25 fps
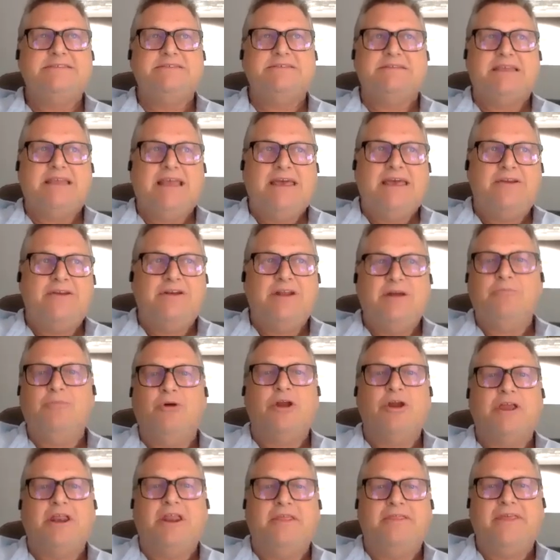This
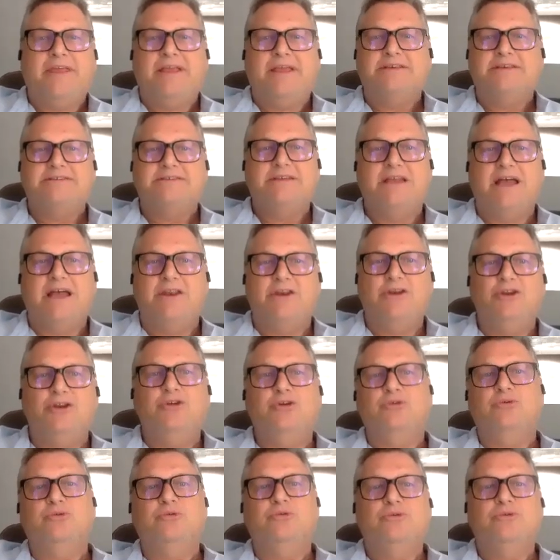internet marketing thing is not
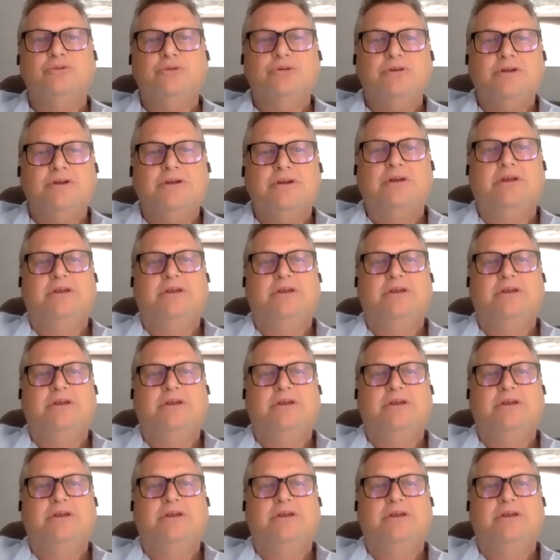new.